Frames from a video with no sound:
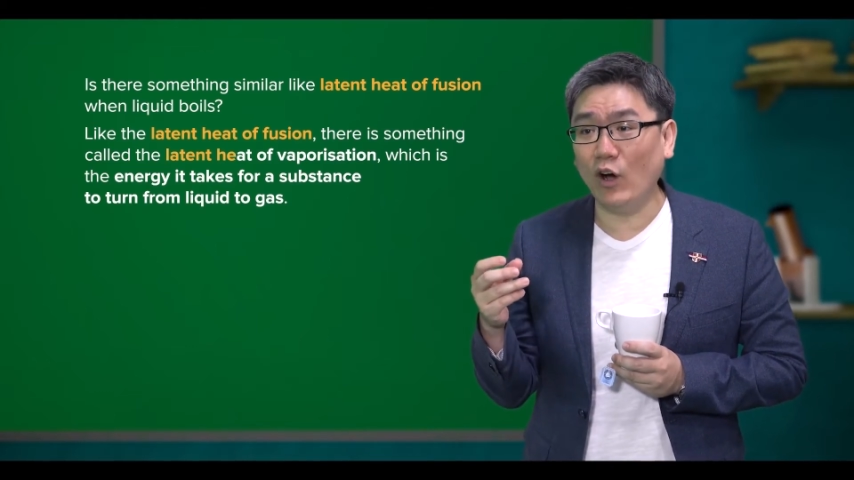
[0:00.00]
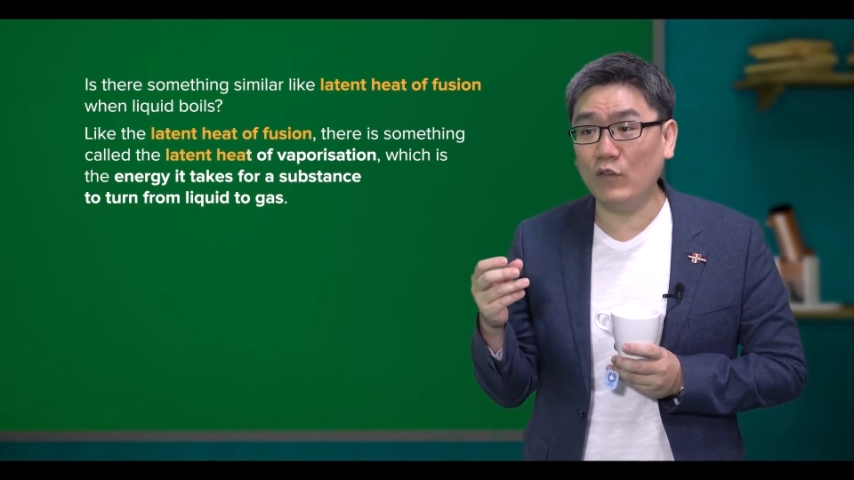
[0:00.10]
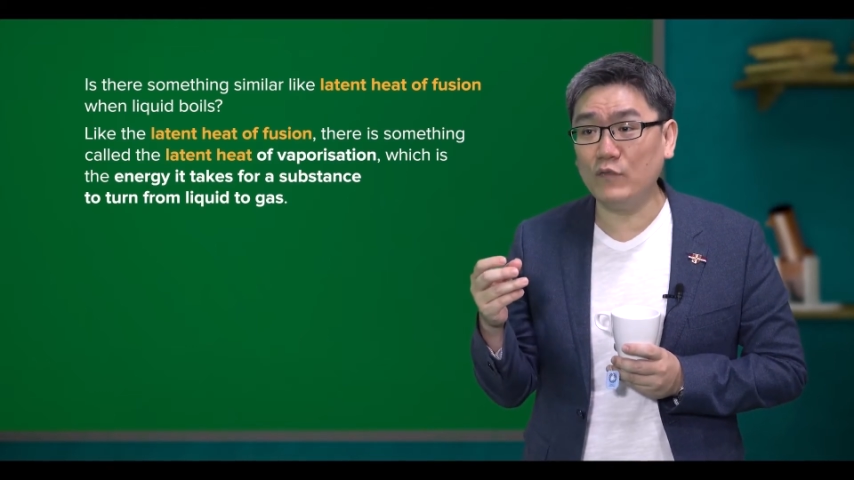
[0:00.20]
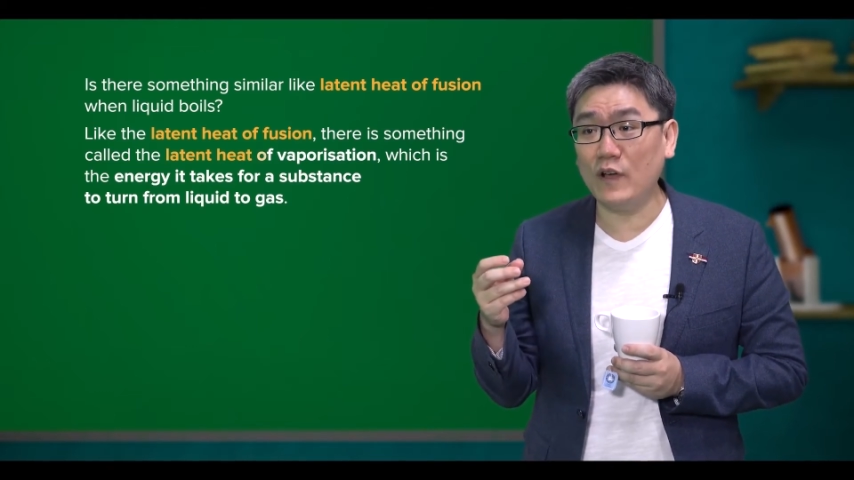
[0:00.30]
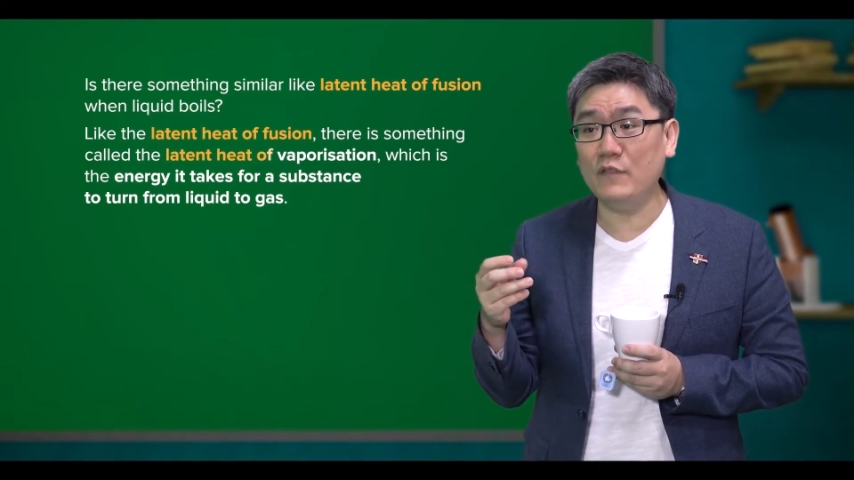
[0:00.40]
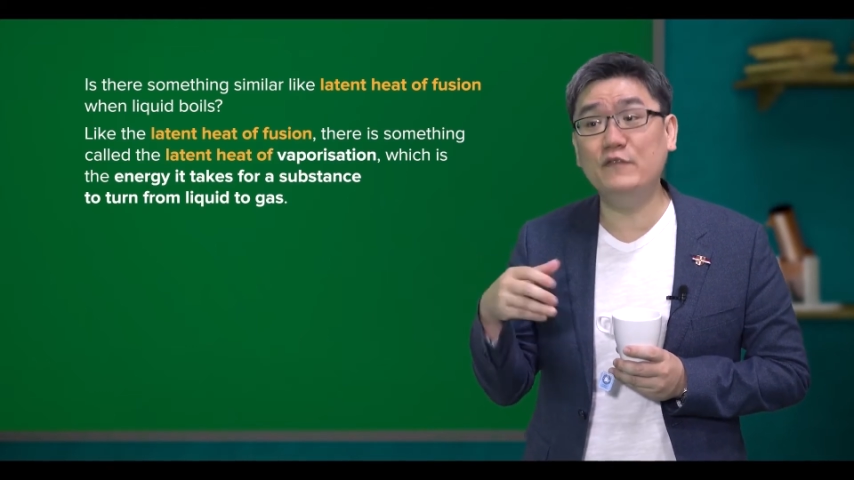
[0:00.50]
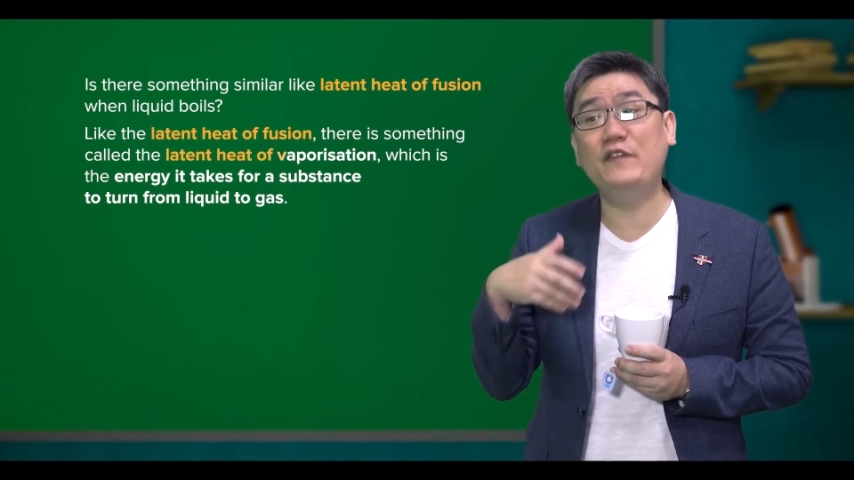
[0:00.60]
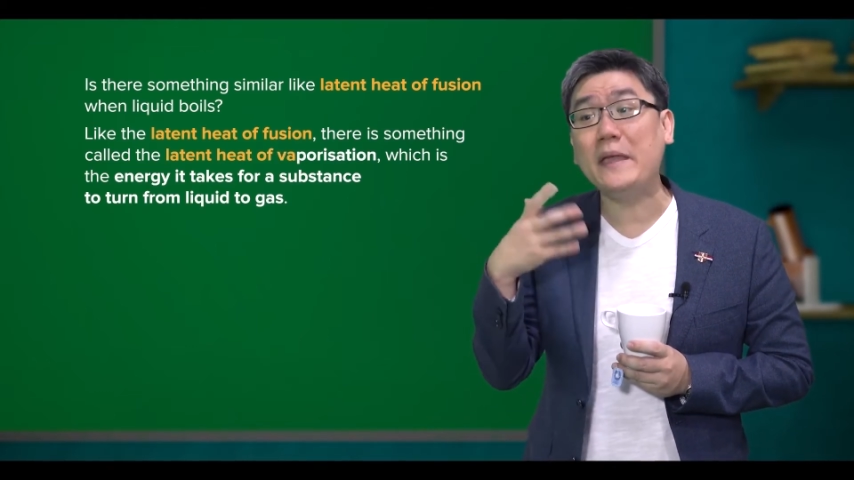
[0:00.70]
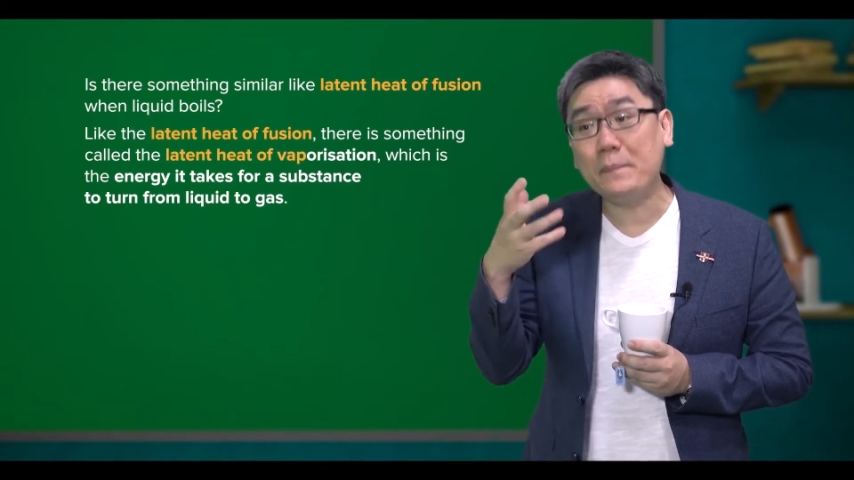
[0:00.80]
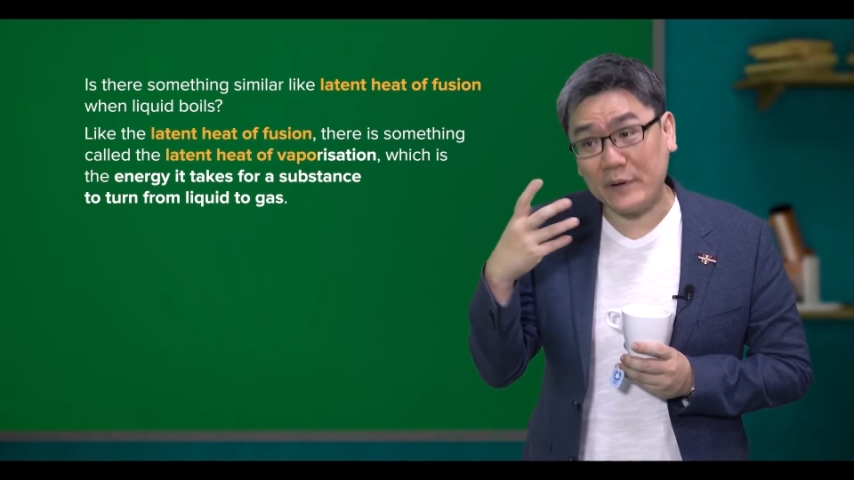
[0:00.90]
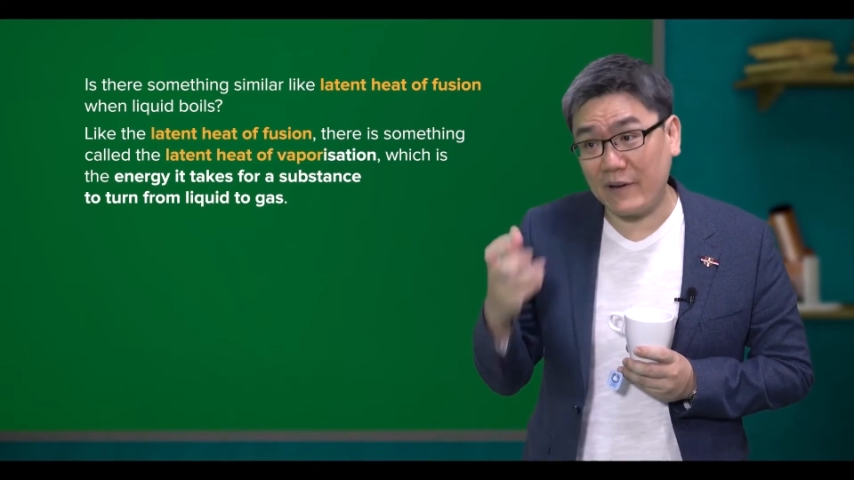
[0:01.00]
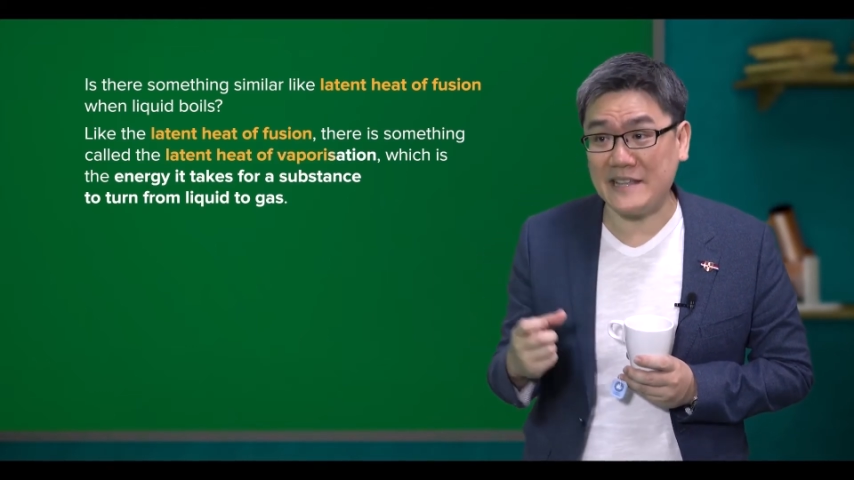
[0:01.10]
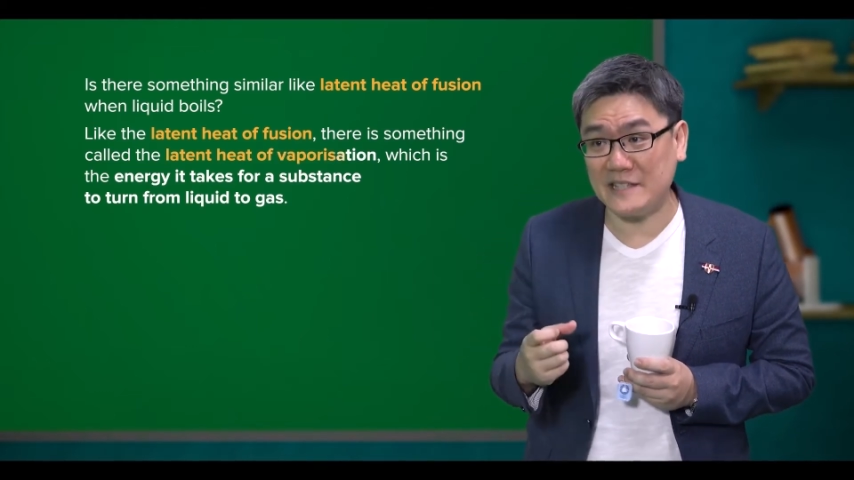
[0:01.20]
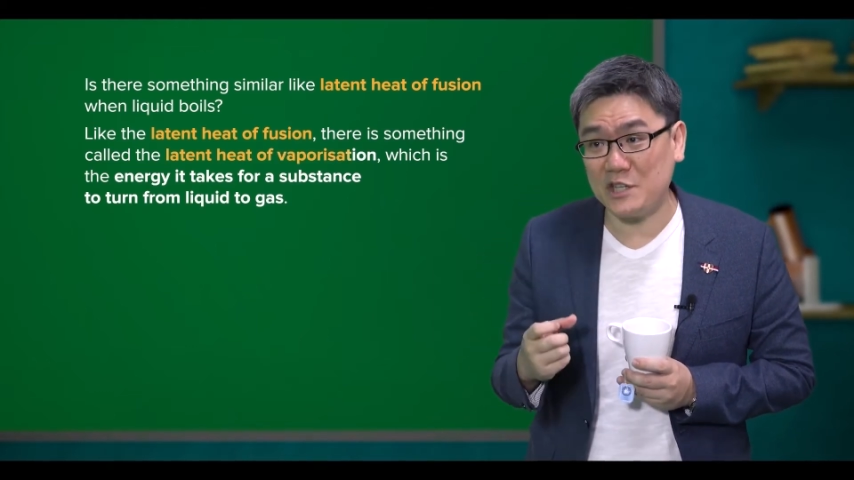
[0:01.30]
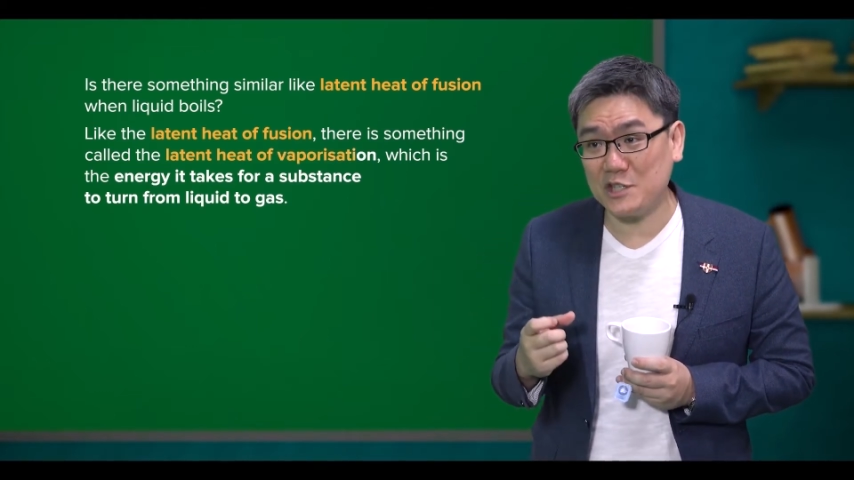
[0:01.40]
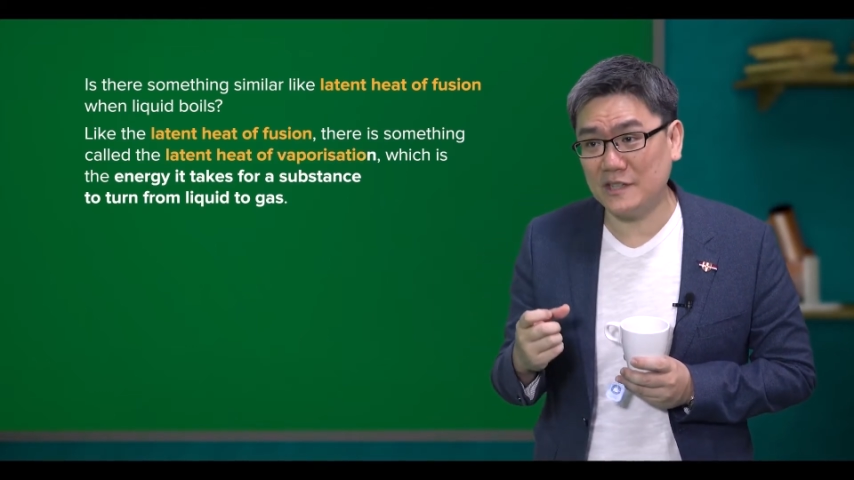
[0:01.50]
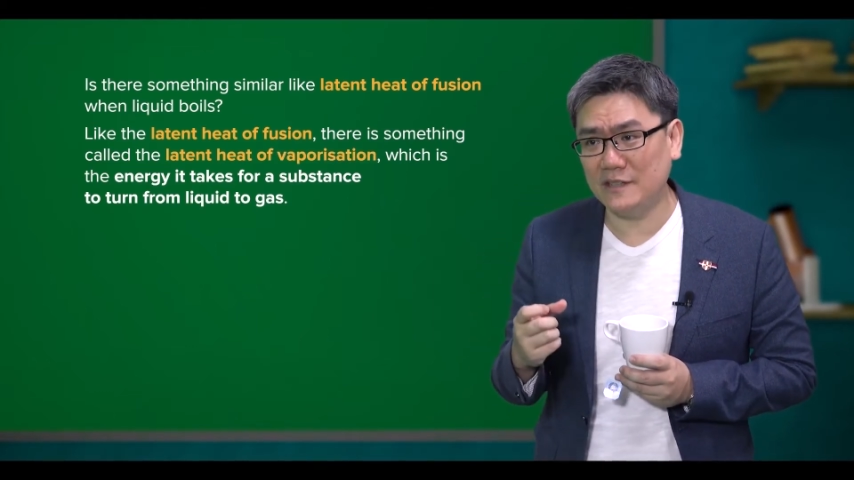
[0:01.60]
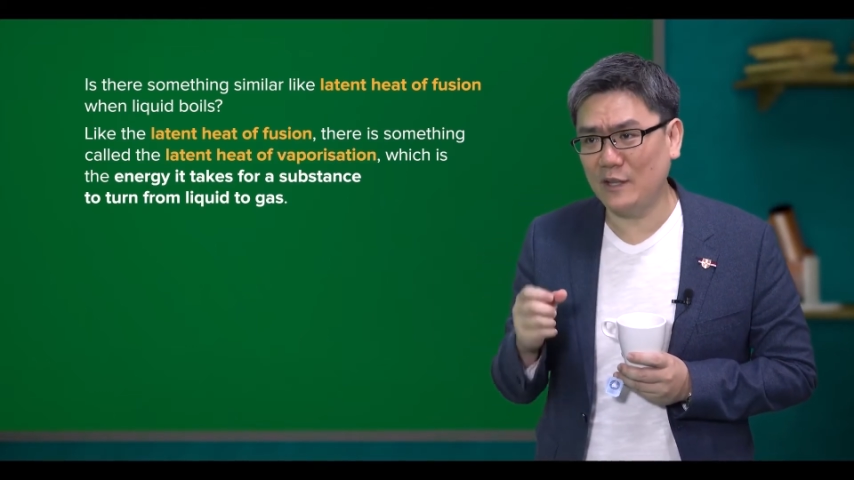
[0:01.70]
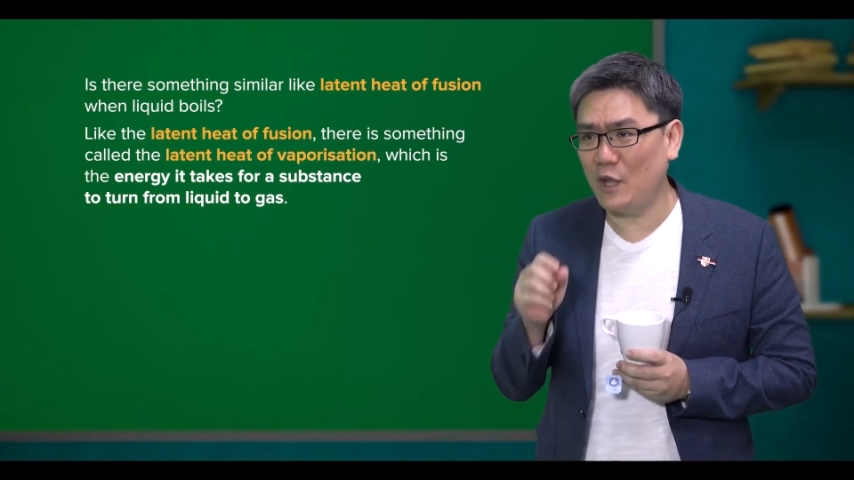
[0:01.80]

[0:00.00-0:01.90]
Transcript: of vaporization,